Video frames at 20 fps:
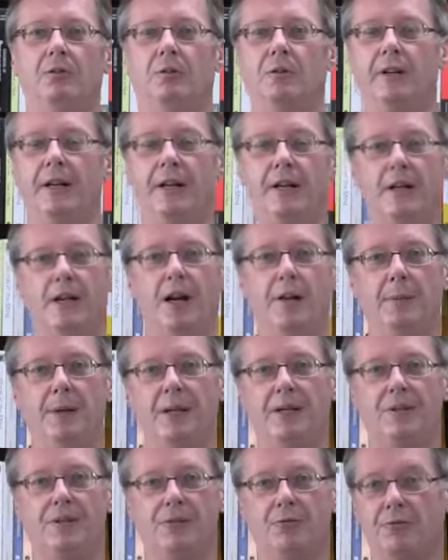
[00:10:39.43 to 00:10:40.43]
or
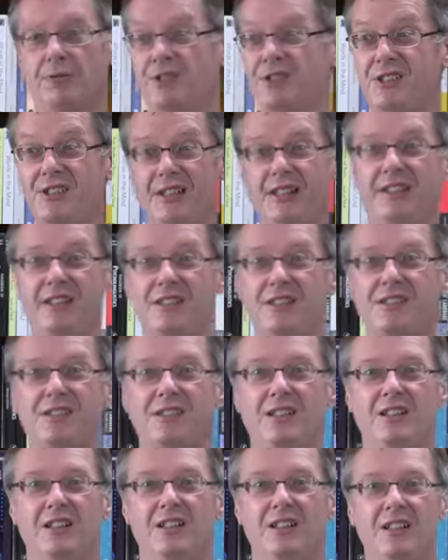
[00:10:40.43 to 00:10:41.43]
economics, or science.